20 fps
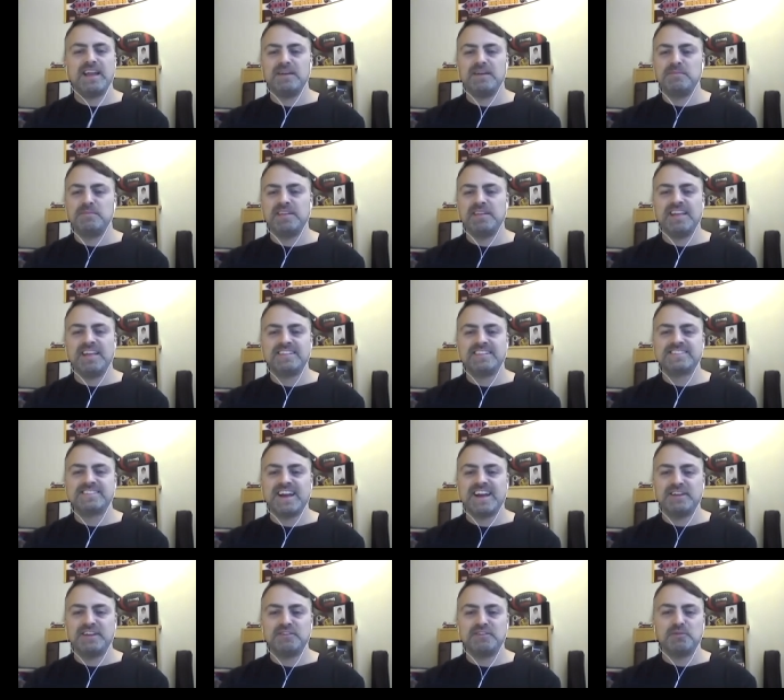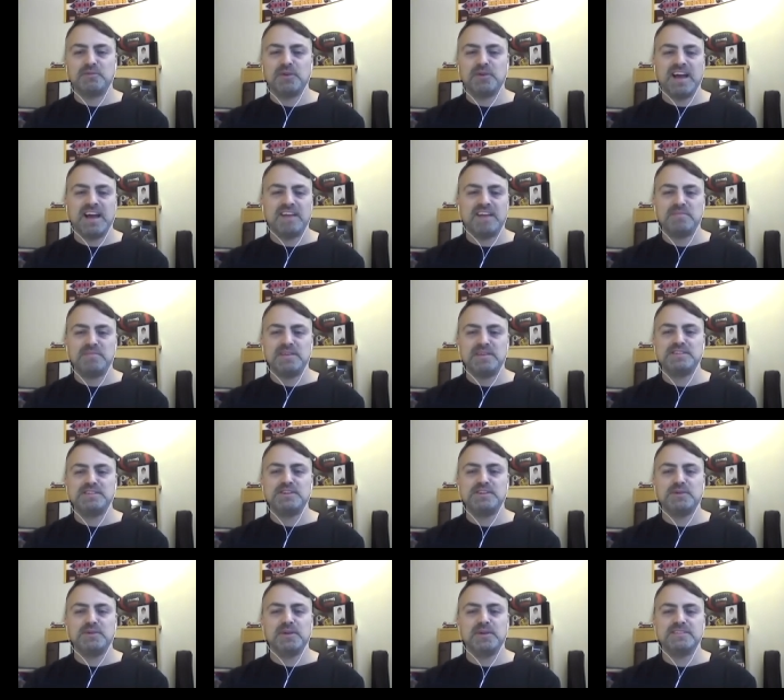I mean, it's kind of what I've been
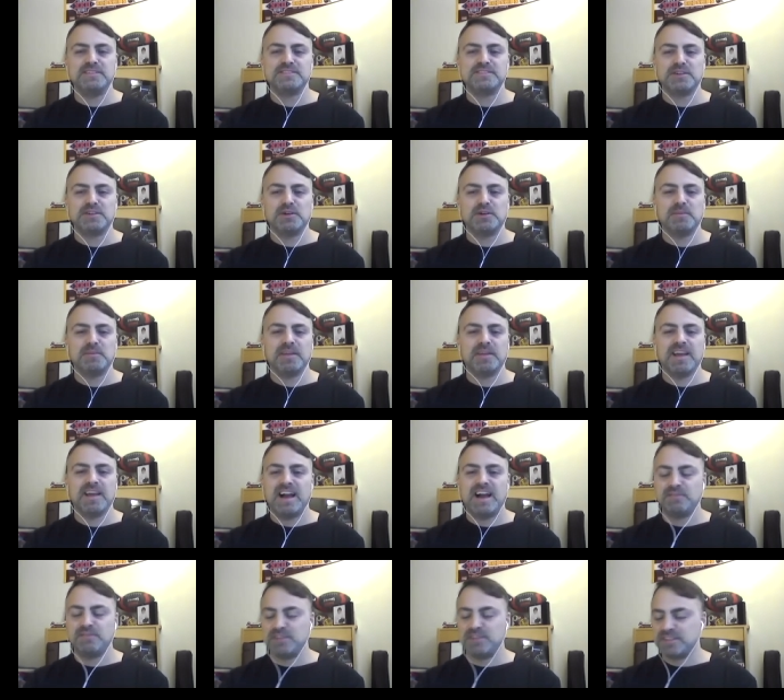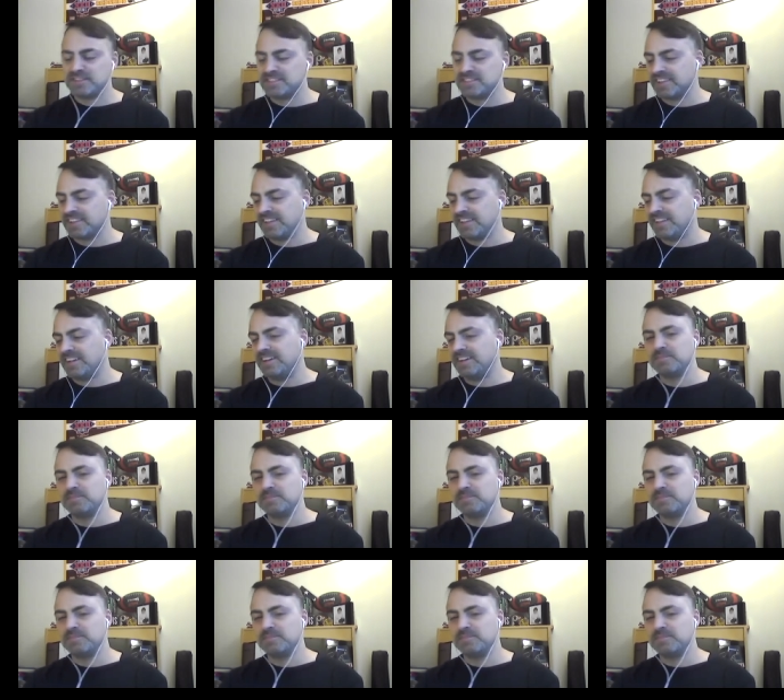doing. So, I mean, obviously,